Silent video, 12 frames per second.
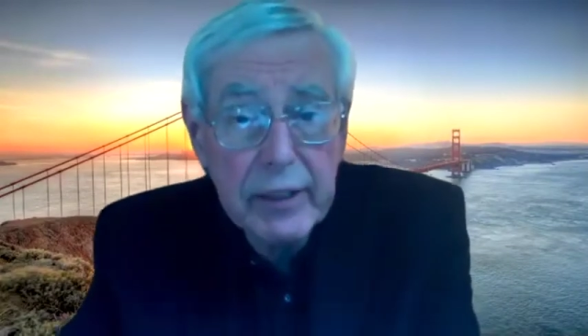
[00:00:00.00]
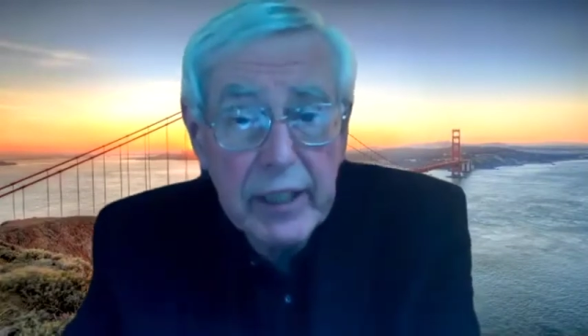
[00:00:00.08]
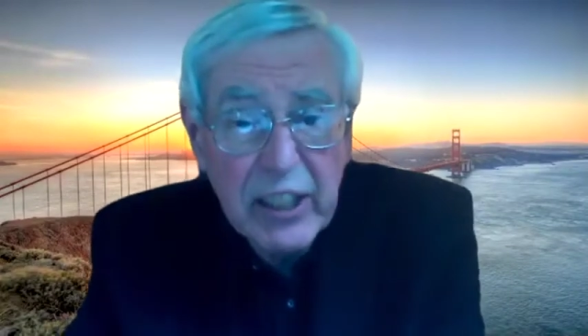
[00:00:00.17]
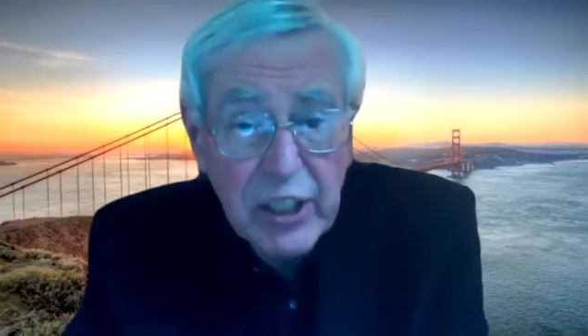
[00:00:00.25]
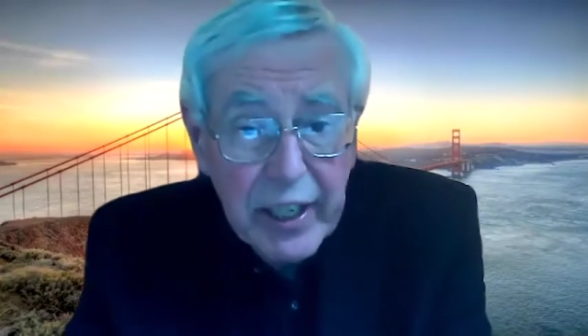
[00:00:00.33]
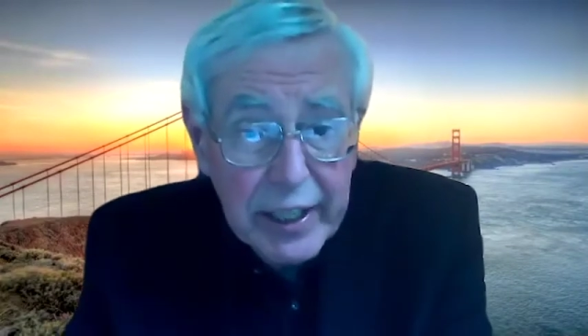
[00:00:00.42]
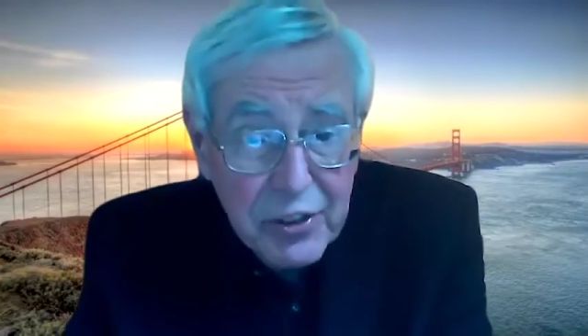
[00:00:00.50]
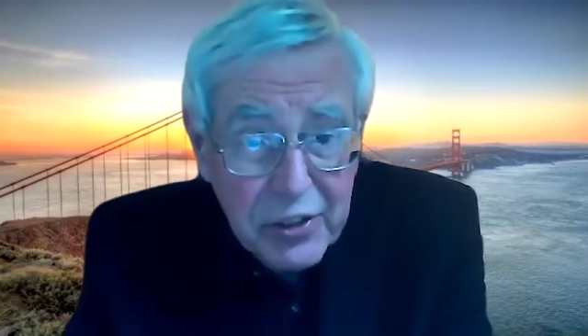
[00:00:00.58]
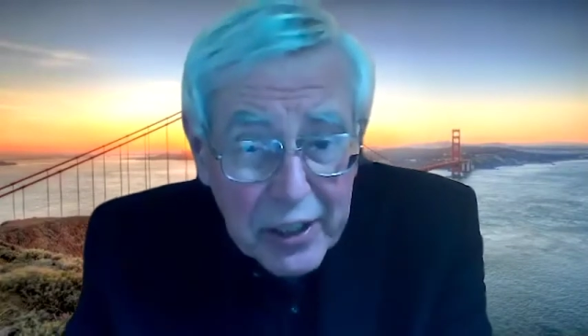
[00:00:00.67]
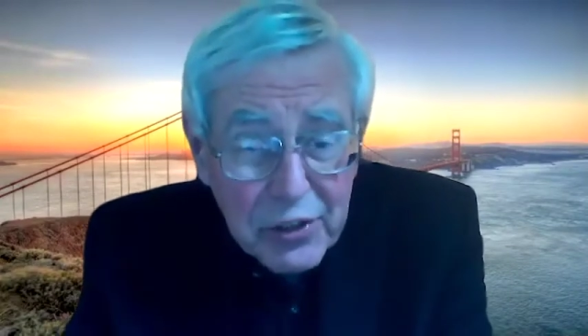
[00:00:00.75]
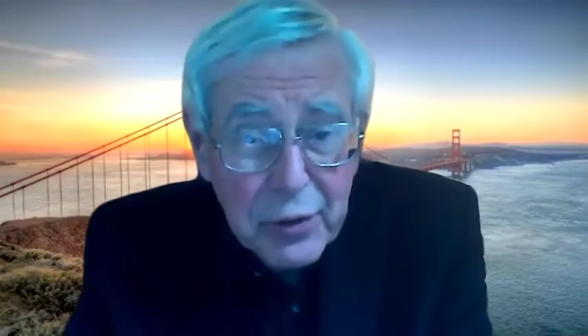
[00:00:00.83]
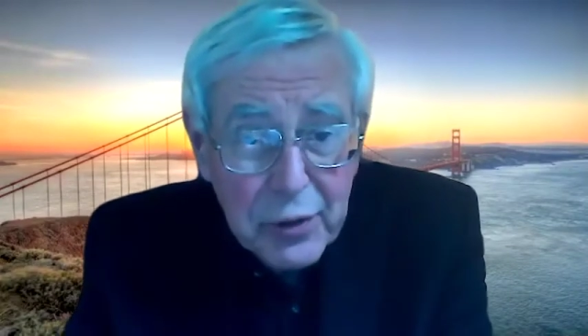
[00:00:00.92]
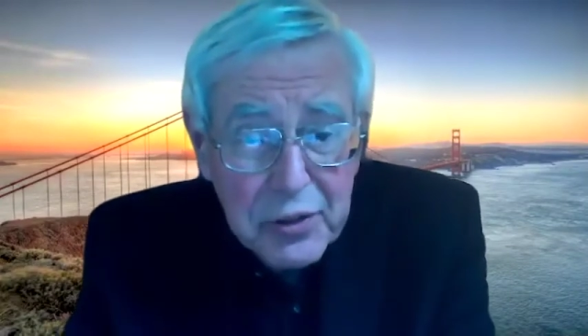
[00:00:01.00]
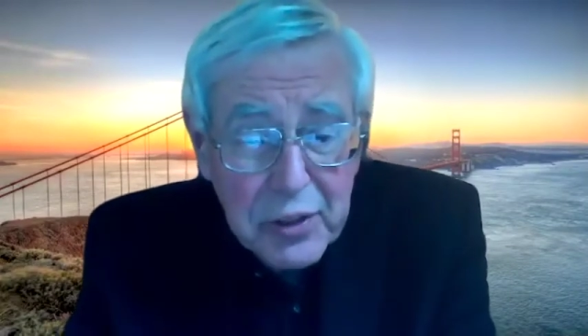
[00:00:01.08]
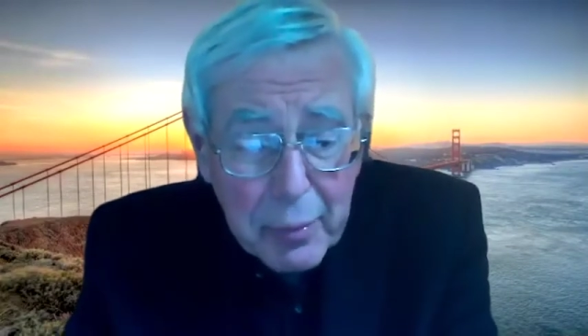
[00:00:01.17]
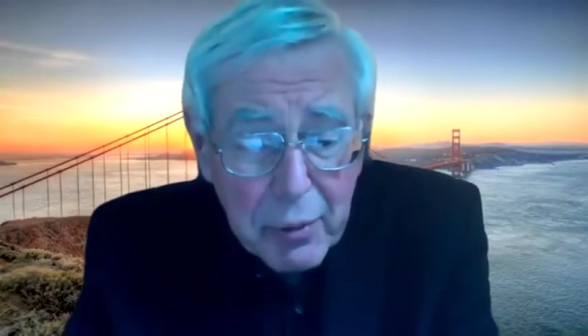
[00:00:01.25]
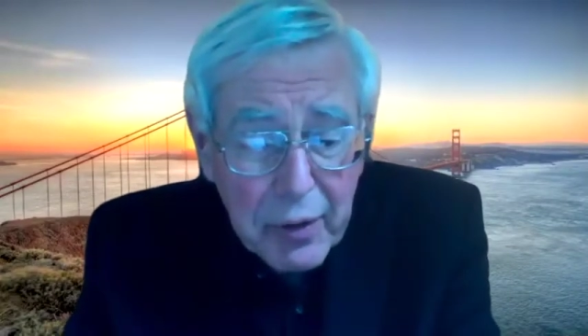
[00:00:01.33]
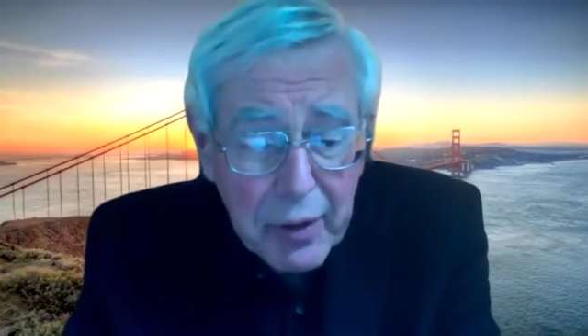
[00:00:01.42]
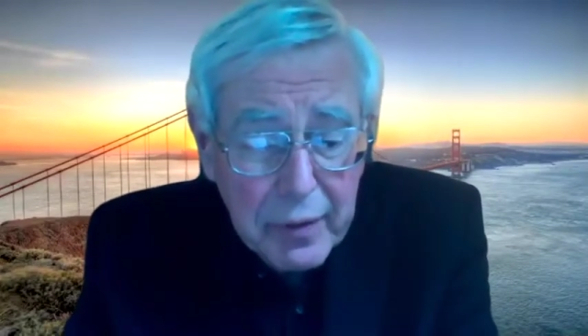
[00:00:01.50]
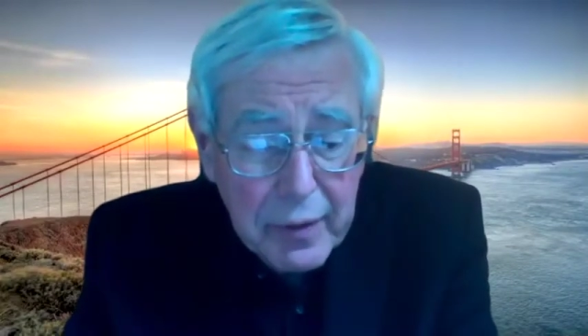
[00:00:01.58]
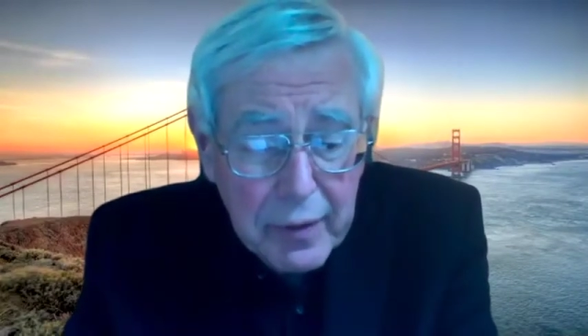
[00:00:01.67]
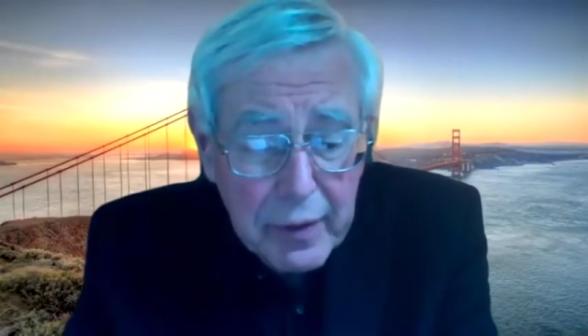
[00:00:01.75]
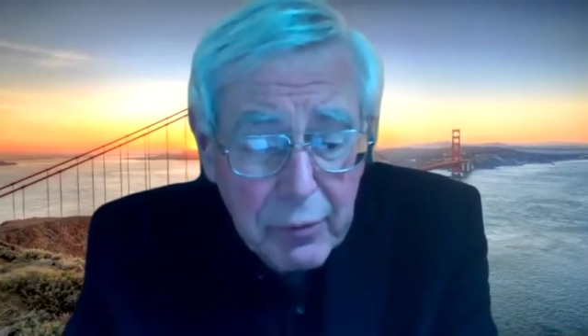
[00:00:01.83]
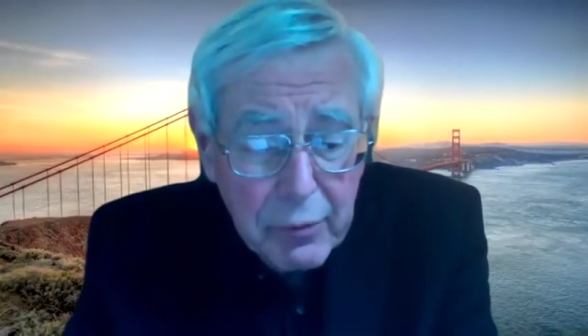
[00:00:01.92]
in the United States, for example,
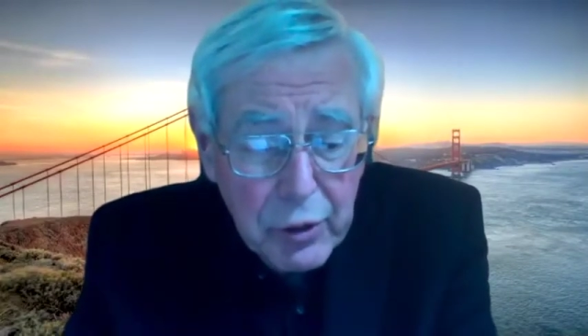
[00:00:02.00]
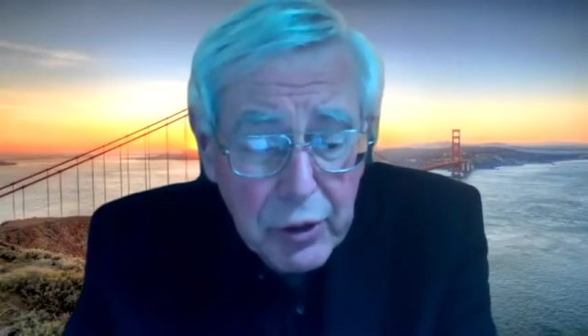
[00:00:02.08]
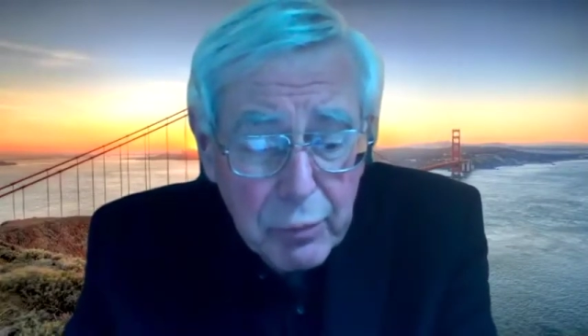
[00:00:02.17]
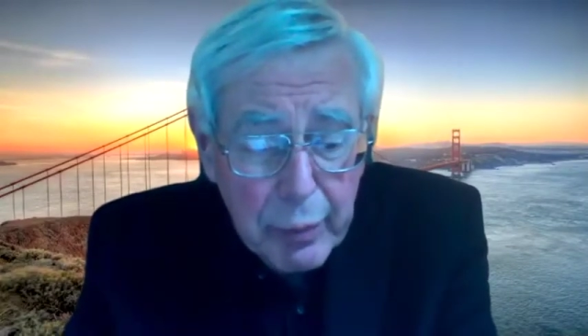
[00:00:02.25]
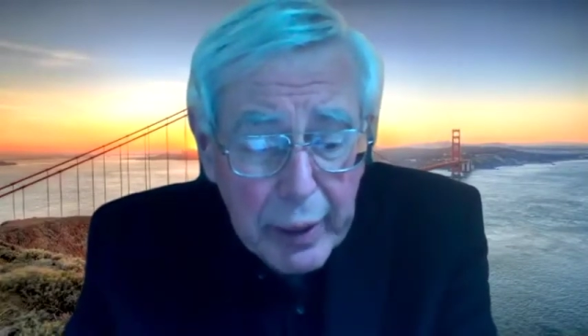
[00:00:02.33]
that would